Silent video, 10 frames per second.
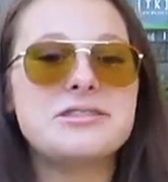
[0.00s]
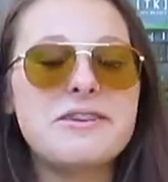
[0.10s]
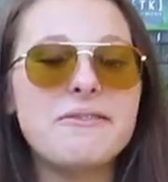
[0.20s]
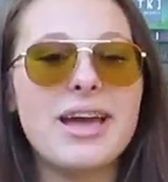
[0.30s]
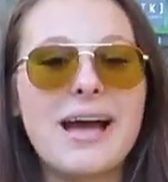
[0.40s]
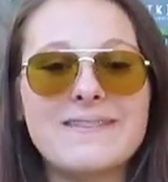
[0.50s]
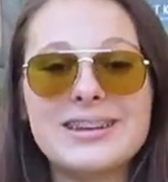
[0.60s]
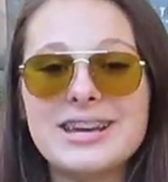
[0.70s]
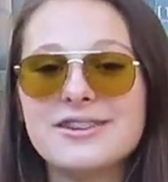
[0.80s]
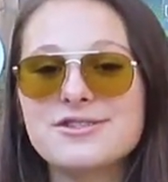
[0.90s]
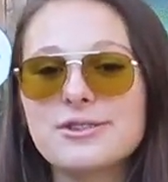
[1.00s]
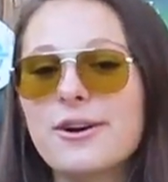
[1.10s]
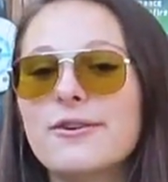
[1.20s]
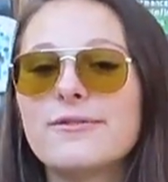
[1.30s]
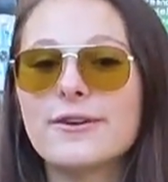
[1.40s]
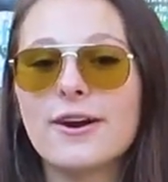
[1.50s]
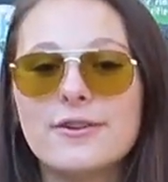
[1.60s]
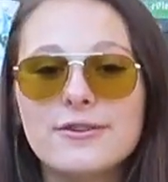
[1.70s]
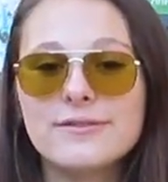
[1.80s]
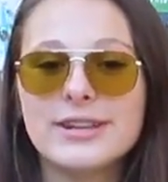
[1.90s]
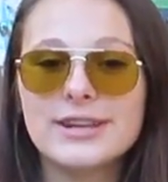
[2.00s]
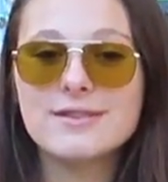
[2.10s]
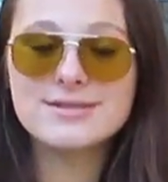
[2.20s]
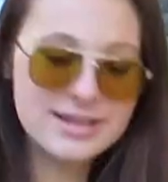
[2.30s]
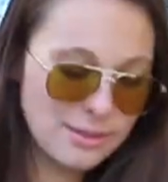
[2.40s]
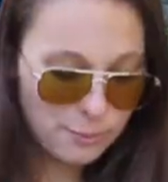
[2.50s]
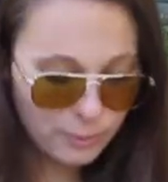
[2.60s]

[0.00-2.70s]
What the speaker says: So we have an intro for our new videos in the